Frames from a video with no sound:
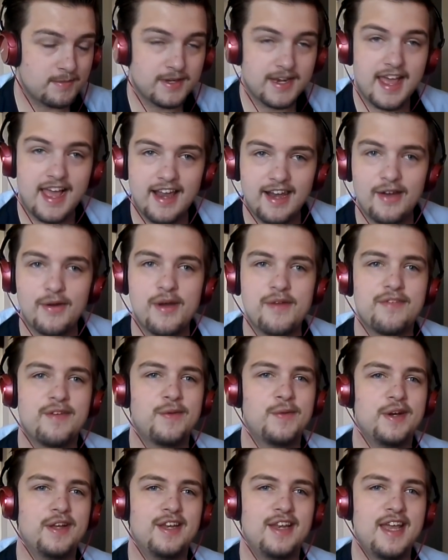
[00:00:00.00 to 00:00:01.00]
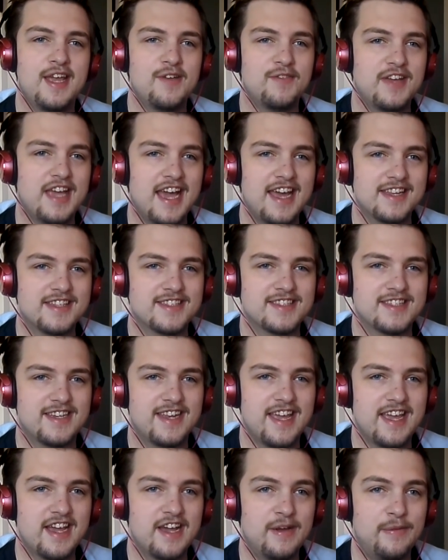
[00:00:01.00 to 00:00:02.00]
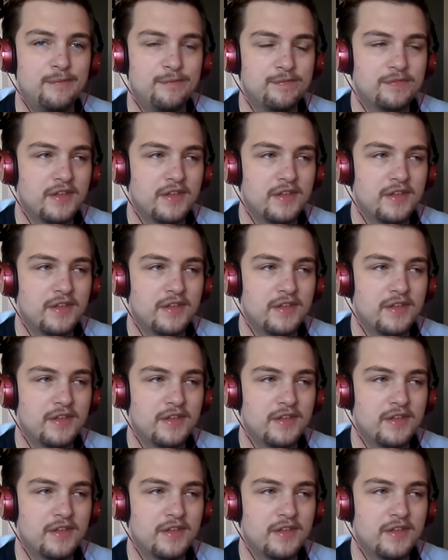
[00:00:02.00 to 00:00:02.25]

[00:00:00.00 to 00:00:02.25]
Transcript: But hello, everyone, Liam Catterson here